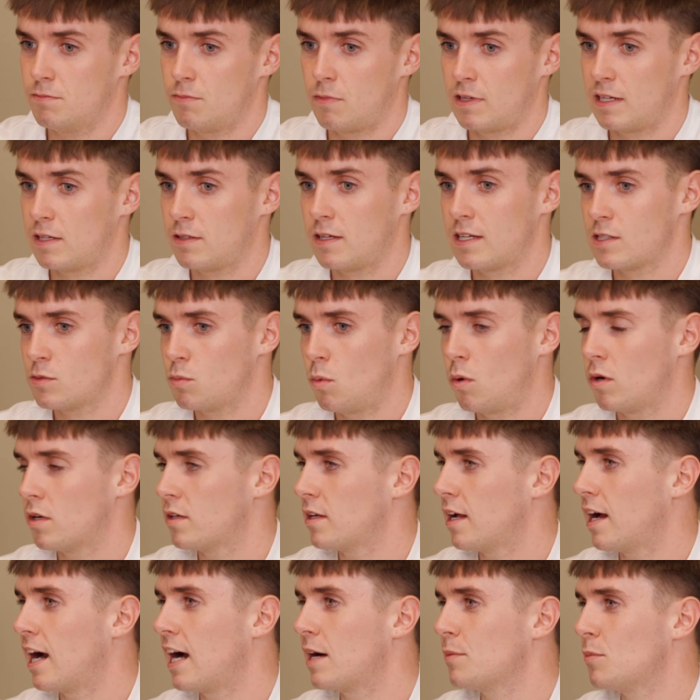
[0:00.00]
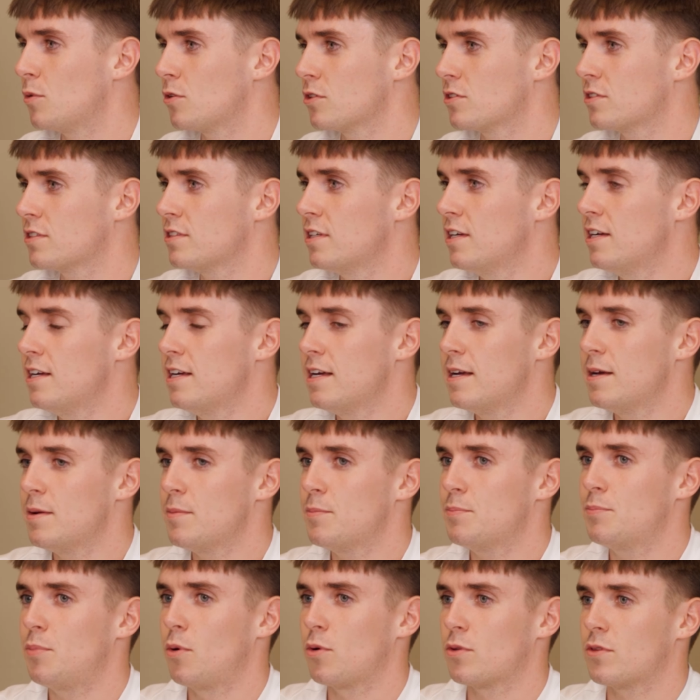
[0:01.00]
I guess, wanting to harm us,
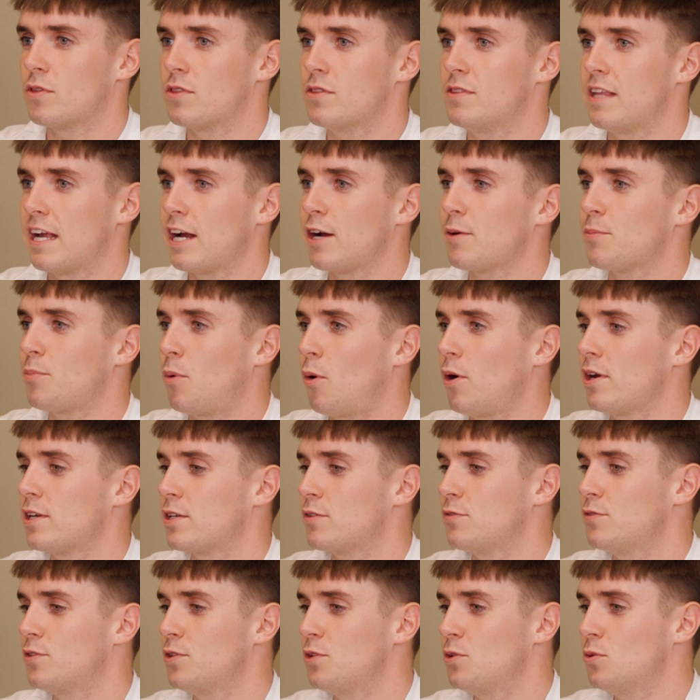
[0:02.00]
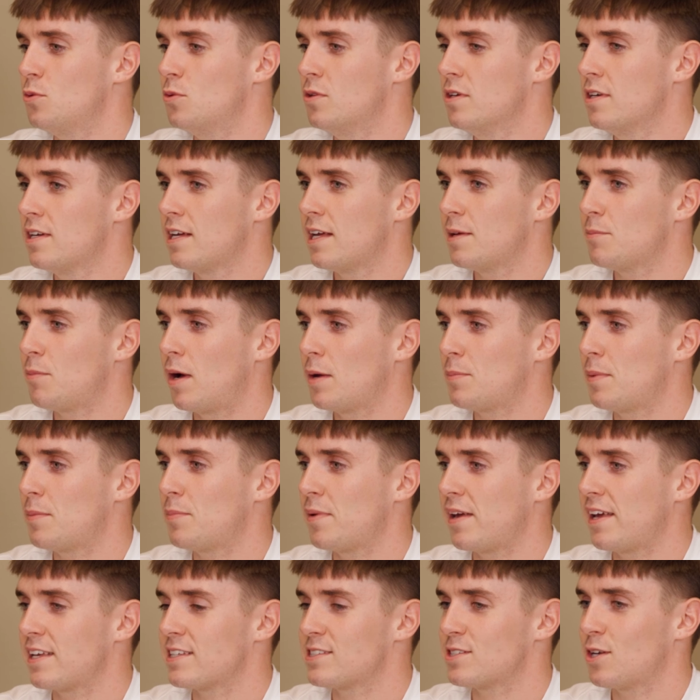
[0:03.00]
but their point of view might be
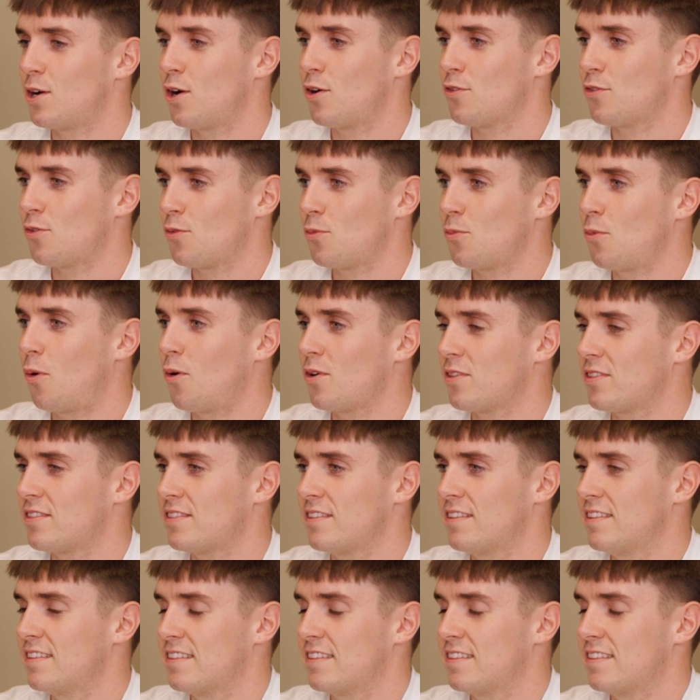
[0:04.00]
based off what